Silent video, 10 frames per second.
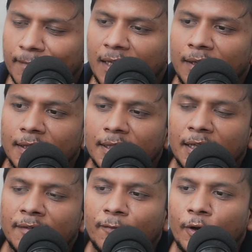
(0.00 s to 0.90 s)
Then
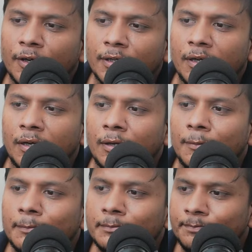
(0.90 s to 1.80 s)
for
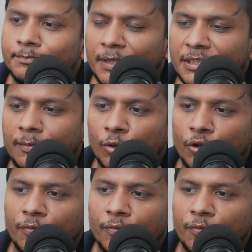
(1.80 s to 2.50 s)
motherboard,